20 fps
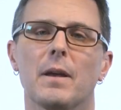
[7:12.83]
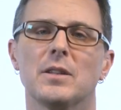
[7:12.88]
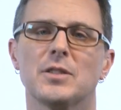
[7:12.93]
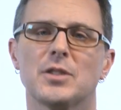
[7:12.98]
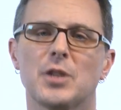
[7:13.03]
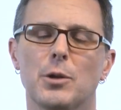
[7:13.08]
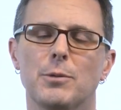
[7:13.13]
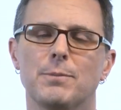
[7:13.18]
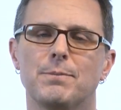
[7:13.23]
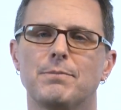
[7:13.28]

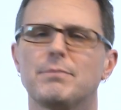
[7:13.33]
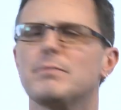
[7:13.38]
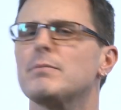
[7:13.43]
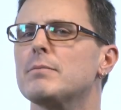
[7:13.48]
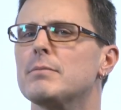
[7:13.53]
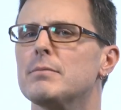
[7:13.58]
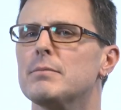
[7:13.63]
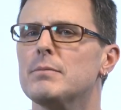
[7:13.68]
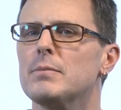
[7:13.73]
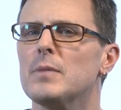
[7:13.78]
So
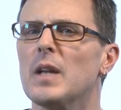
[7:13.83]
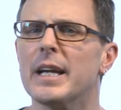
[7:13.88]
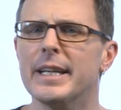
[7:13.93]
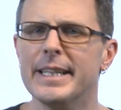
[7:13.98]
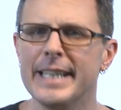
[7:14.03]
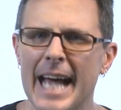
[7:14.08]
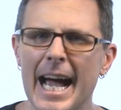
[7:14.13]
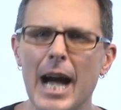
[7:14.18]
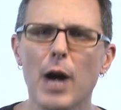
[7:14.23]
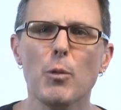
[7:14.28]

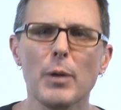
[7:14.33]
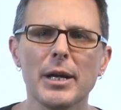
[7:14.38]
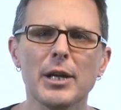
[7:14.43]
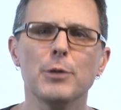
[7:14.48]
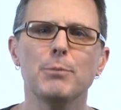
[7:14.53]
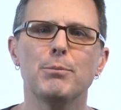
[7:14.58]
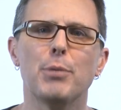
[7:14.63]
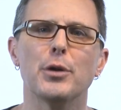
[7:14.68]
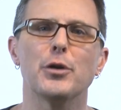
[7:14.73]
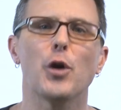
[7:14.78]
now we
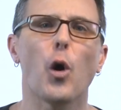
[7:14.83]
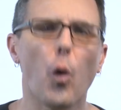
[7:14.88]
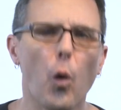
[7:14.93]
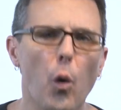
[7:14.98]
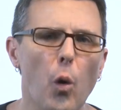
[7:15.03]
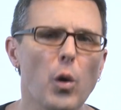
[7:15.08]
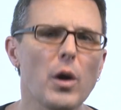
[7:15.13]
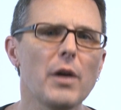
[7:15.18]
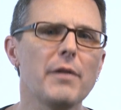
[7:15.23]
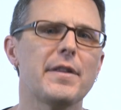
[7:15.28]
can put
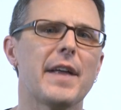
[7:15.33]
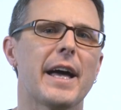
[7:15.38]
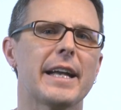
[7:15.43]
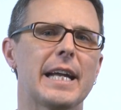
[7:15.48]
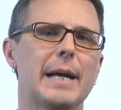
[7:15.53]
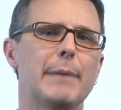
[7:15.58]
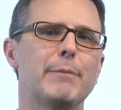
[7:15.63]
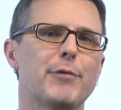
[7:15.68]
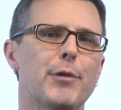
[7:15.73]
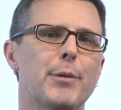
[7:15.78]
all of that
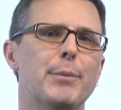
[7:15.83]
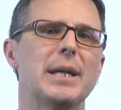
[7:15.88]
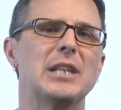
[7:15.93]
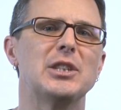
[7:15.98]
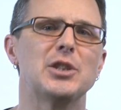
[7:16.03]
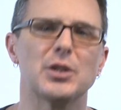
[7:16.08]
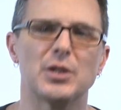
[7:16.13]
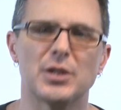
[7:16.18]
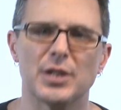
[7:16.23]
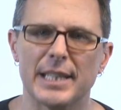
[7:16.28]

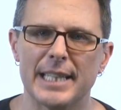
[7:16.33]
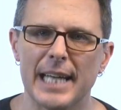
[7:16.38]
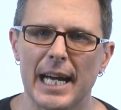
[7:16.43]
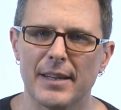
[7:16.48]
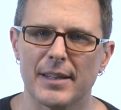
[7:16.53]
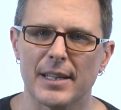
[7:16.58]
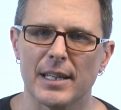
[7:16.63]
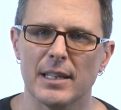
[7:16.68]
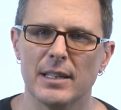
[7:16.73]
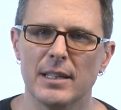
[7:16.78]
information
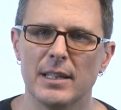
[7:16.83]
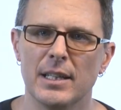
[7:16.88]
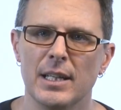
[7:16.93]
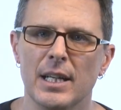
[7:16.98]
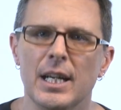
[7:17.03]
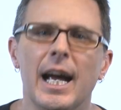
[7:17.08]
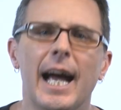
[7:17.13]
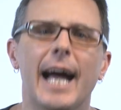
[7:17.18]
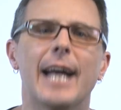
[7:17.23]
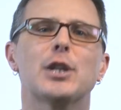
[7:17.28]
together
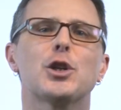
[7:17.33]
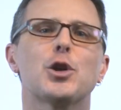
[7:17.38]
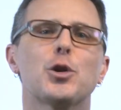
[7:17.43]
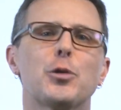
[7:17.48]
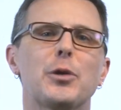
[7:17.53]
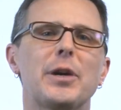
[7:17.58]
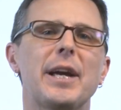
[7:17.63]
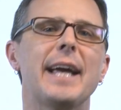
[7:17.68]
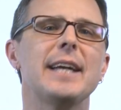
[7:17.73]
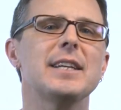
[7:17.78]
and
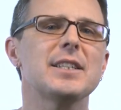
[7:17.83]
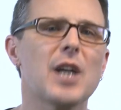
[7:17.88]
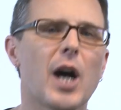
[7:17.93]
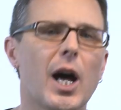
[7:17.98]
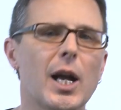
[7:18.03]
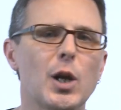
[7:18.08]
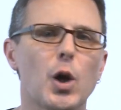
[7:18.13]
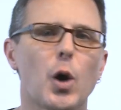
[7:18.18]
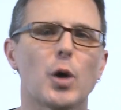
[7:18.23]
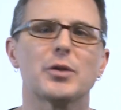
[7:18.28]
create
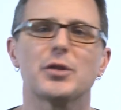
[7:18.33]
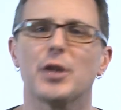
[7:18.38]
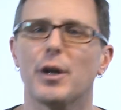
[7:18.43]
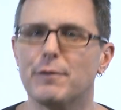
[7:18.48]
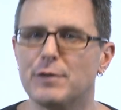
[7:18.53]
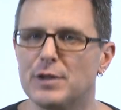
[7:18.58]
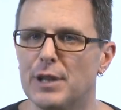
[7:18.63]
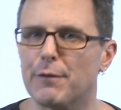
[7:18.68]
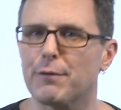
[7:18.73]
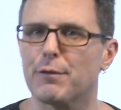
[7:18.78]
a lot
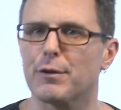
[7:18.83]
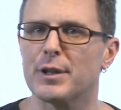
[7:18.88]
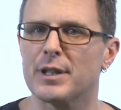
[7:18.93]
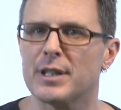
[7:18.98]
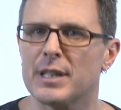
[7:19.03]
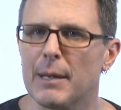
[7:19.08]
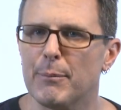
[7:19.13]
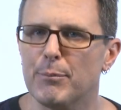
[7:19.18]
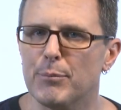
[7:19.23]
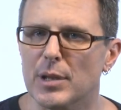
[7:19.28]
of different
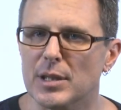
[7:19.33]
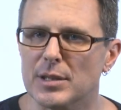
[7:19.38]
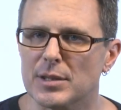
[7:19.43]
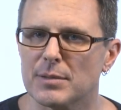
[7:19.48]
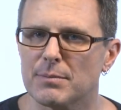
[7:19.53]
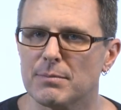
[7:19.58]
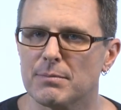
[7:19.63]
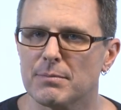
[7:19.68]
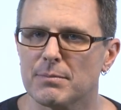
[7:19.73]
numbers.